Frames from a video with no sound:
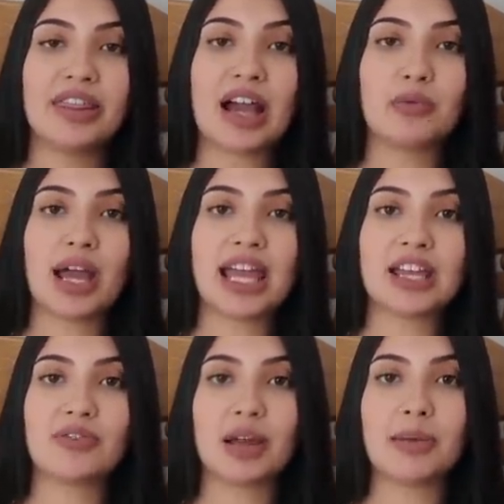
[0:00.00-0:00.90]
that way,
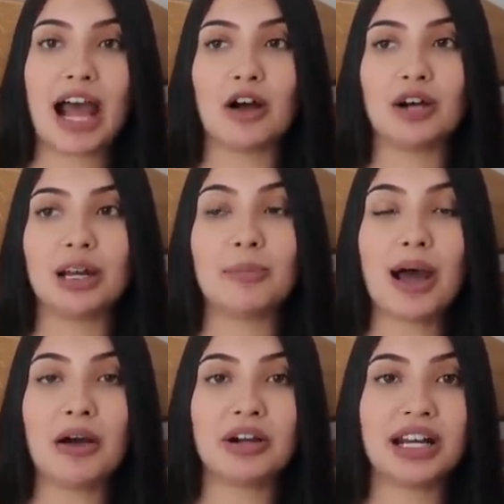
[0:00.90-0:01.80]
if I'm out and
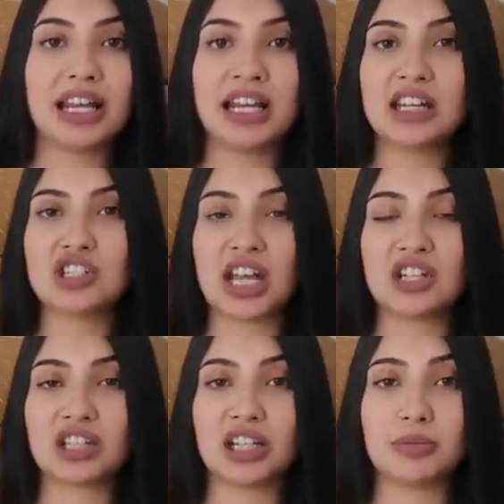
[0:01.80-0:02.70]
about and I need to
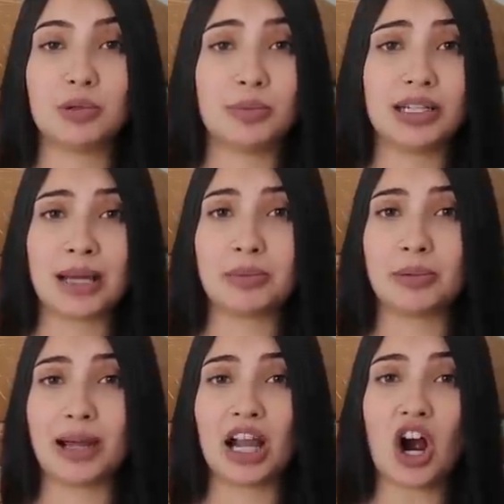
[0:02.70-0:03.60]
change like a poopy diaper
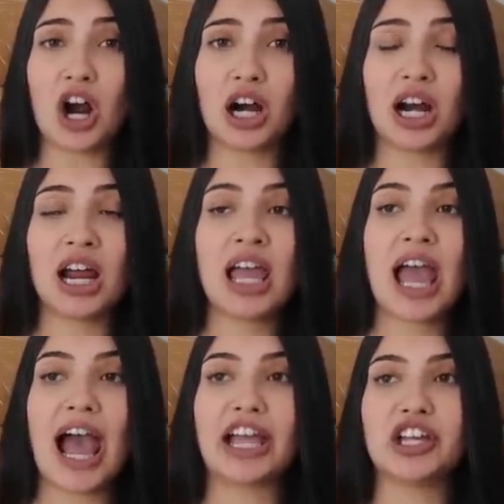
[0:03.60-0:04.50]
in my car,
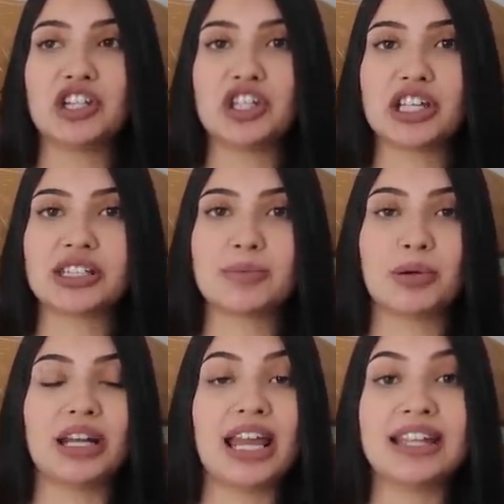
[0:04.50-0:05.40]
I can just
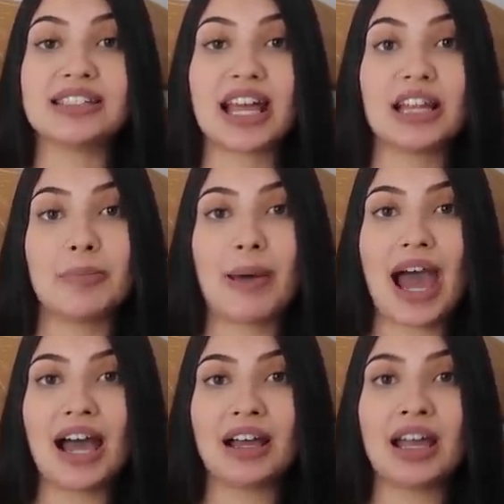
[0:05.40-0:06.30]
put it inside the
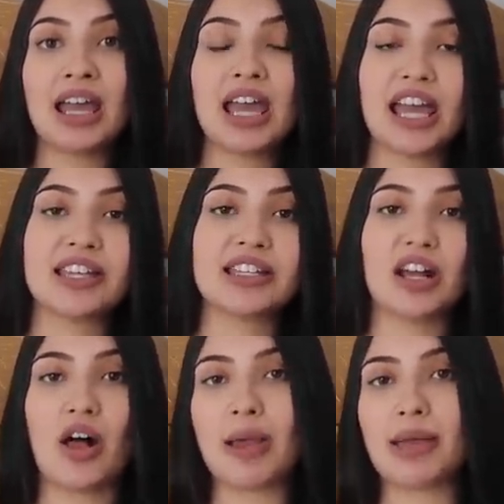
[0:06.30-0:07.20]
bag
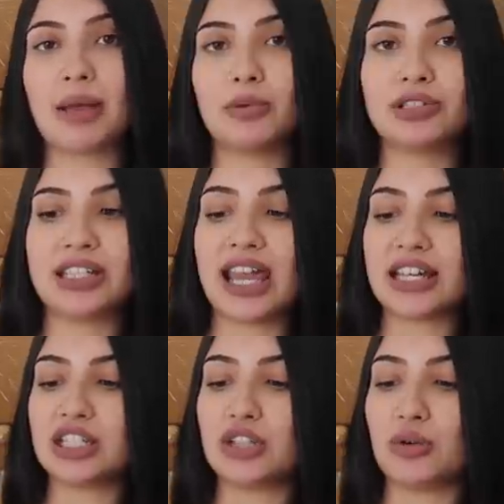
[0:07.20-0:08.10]
until I'm able to
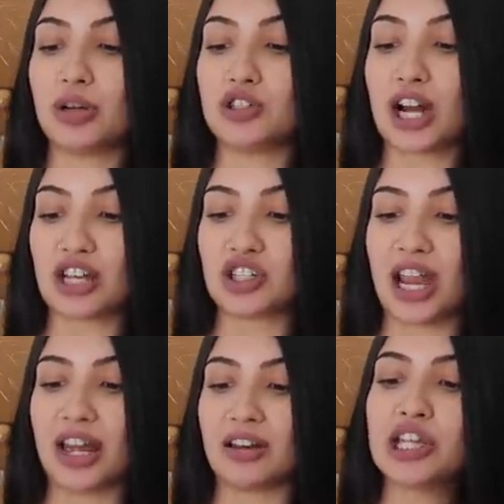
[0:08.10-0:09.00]
get to a trash
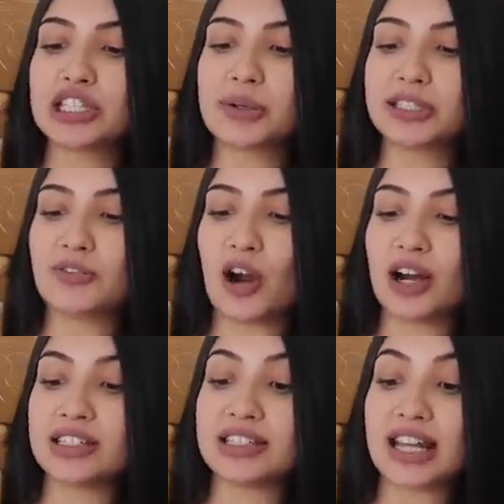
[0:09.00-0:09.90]
can. So as far
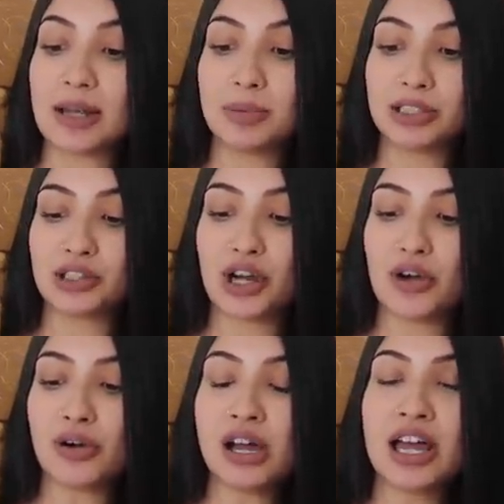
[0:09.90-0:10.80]
as diapers
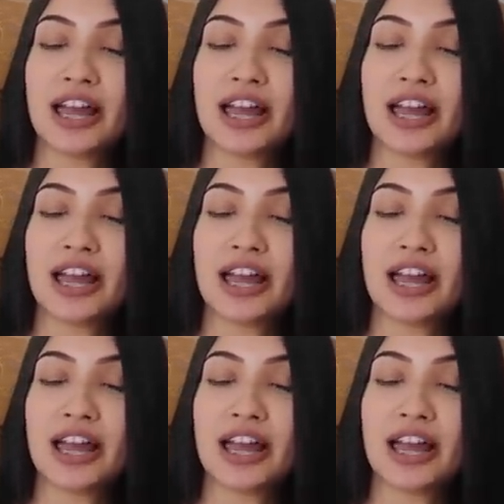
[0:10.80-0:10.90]
go,